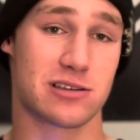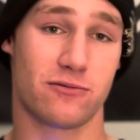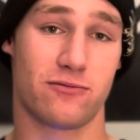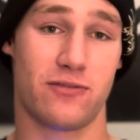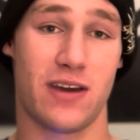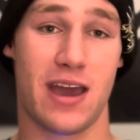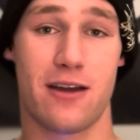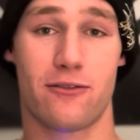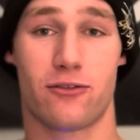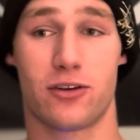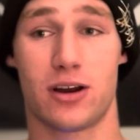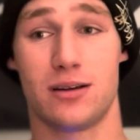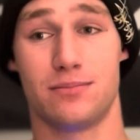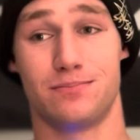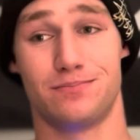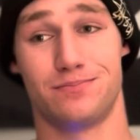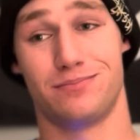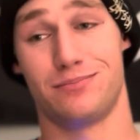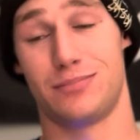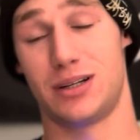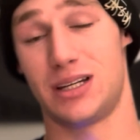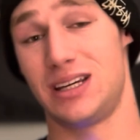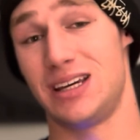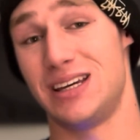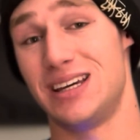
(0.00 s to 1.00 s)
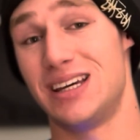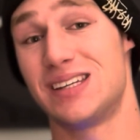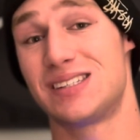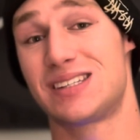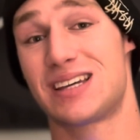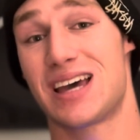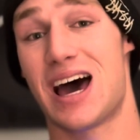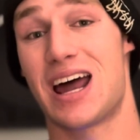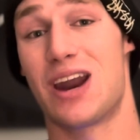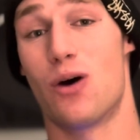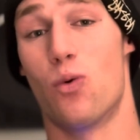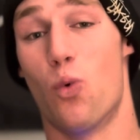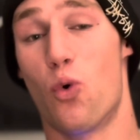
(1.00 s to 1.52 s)
favorite, but he is
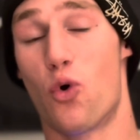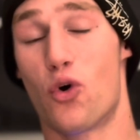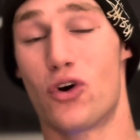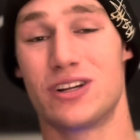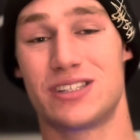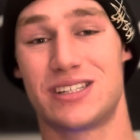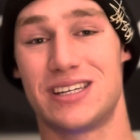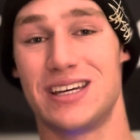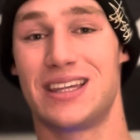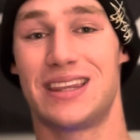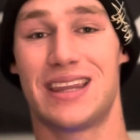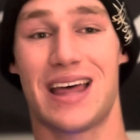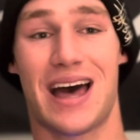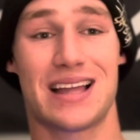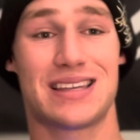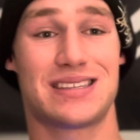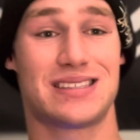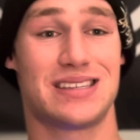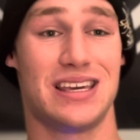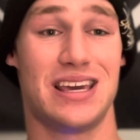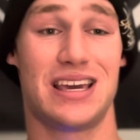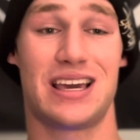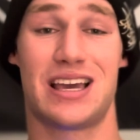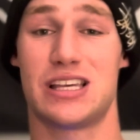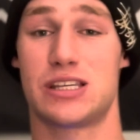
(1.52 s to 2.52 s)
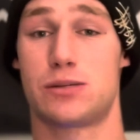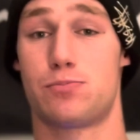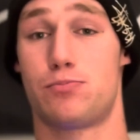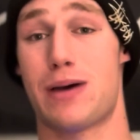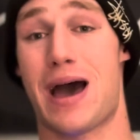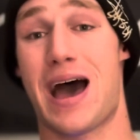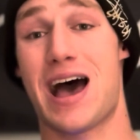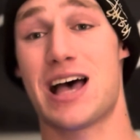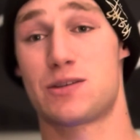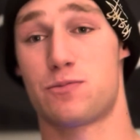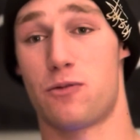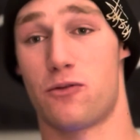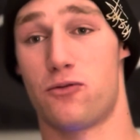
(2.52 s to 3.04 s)
kind of warranting that, seeing his
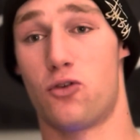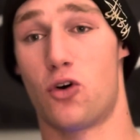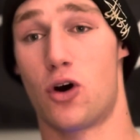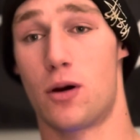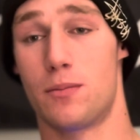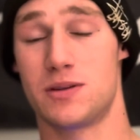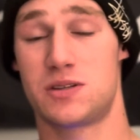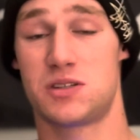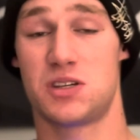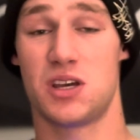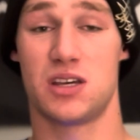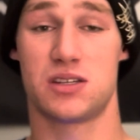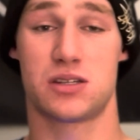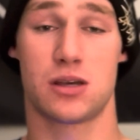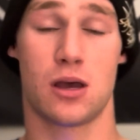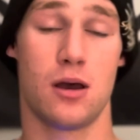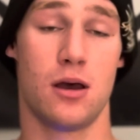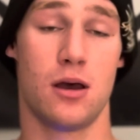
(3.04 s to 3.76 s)
past performances.